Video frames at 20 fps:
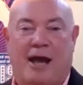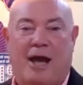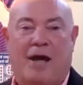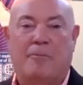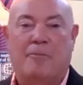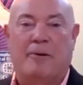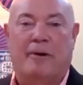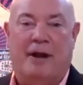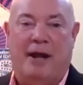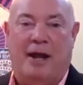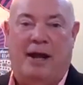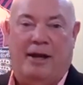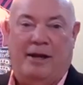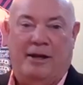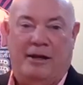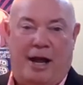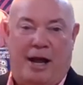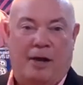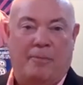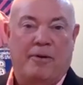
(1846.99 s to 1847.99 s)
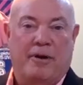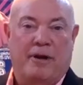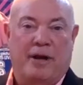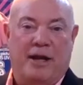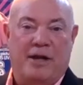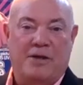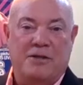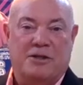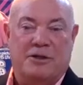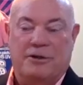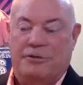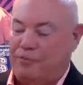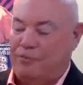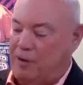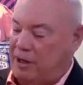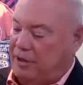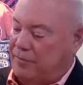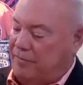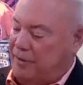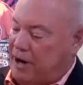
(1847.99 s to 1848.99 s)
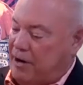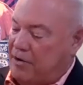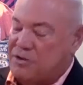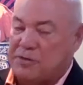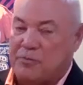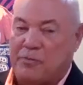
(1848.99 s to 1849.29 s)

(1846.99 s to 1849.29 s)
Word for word: Al Biernat, and Al Biernat is a good friend of ours.